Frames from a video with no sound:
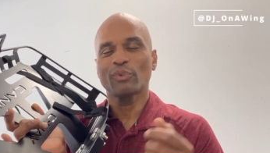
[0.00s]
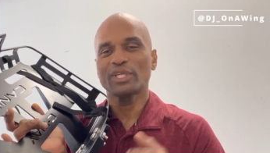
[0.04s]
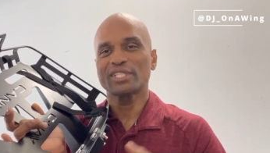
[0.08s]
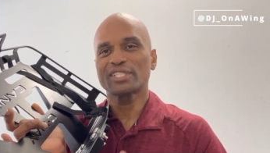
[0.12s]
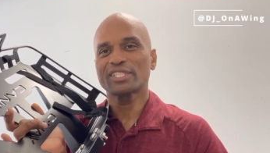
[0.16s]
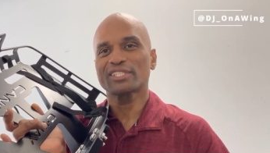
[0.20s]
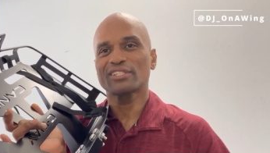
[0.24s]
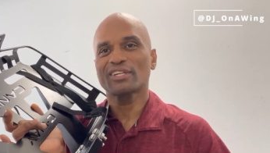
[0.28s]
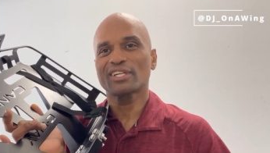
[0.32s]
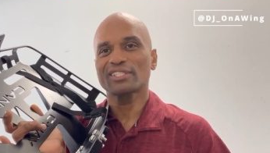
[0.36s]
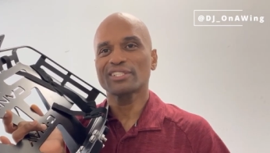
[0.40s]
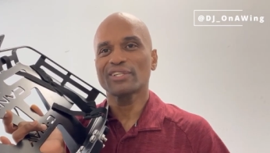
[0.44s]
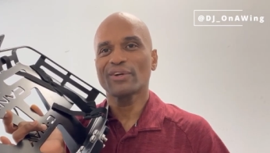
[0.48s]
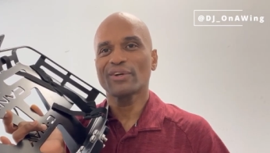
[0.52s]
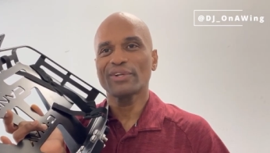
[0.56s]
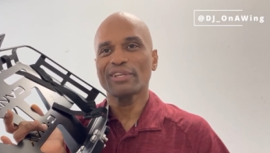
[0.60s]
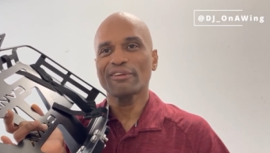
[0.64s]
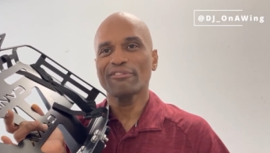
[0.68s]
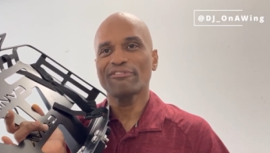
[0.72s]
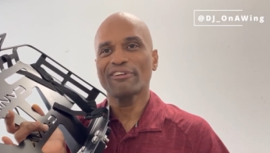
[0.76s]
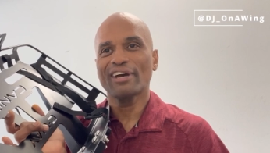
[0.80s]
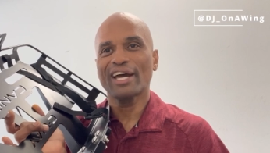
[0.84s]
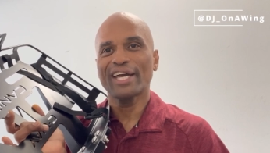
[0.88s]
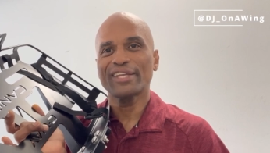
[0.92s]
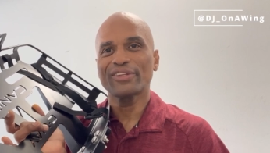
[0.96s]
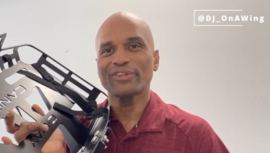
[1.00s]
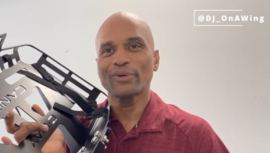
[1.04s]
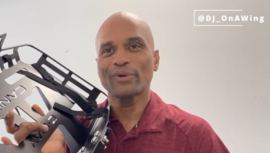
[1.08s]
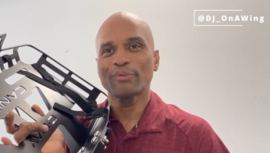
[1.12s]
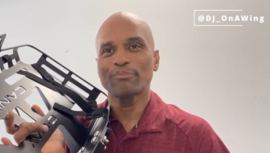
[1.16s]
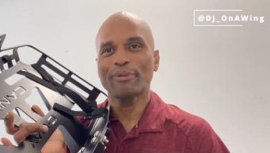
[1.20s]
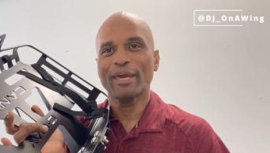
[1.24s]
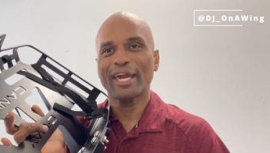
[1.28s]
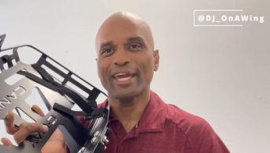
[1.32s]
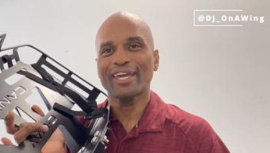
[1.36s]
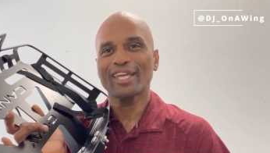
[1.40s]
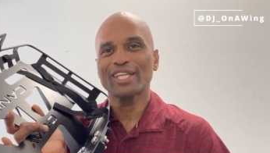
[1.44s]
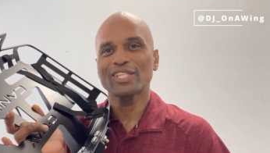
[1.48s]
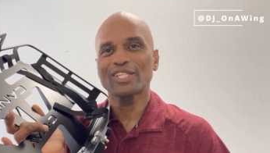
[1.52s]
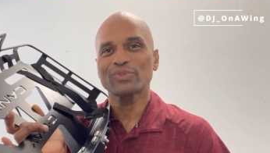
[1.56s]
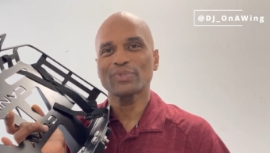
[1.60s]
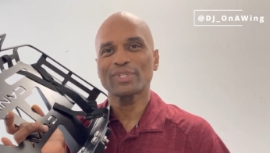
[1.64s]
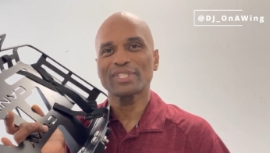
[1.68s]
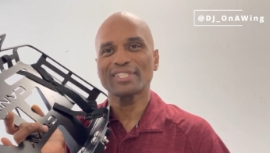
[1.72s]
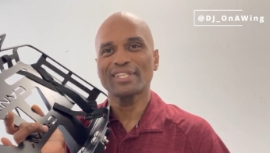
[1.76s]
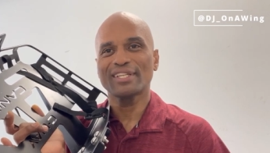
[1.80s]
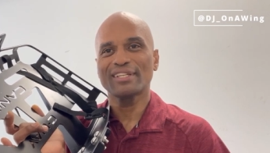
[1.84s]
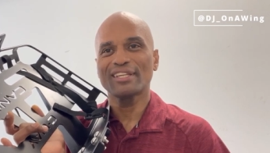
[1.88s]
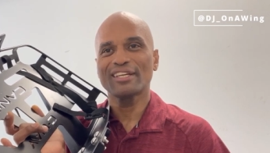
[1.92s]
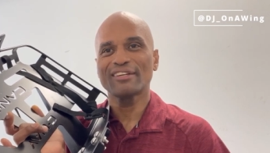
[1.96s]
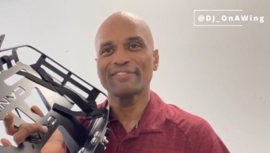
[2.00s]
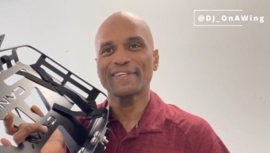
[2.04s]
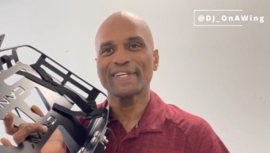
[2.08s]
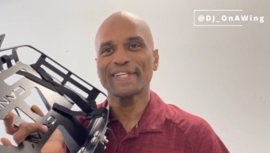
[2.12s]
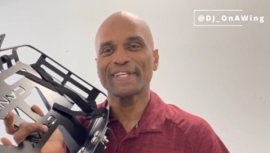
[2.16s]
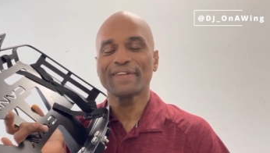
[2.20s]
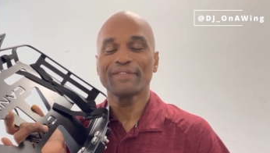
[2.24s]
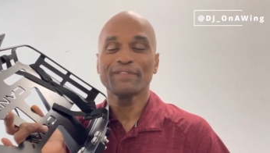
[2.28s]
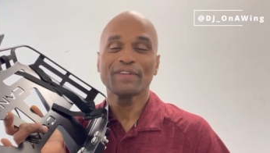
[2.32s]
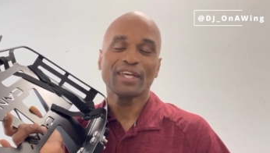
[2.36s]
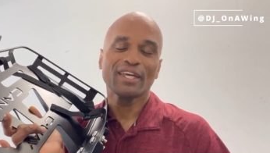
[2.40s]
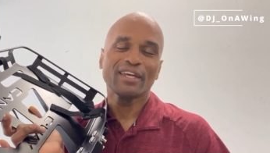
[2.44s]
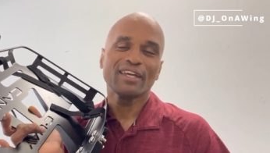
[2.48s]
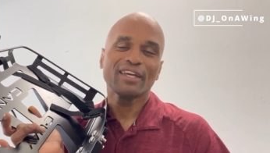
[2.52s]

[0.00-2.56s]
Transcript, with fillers: "We just got notified your package was delivered."